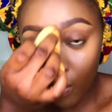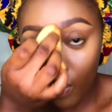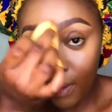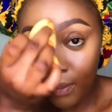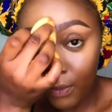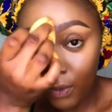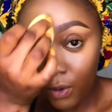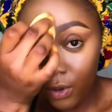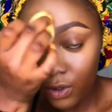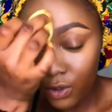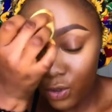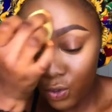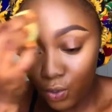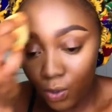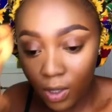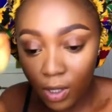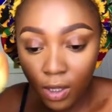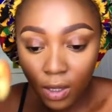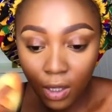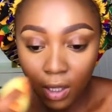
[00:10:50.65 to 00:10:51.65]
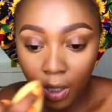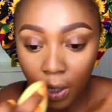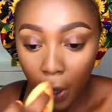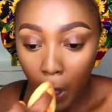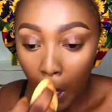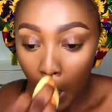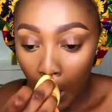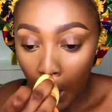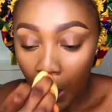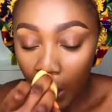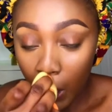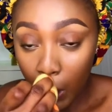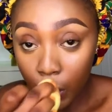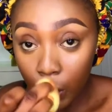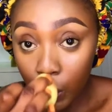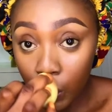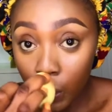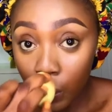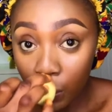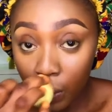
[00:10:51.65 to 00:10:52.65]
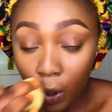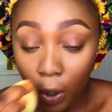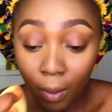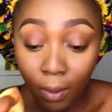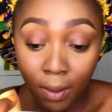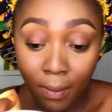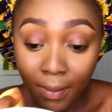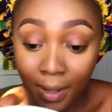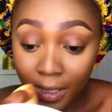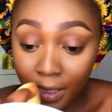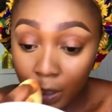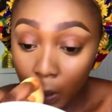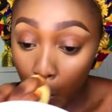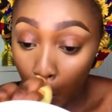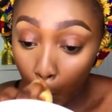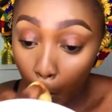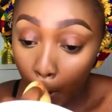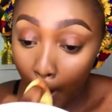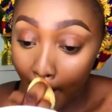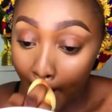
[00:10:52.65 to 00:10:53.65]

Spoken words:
I'm not going to do anything. I'll just do makeup on myself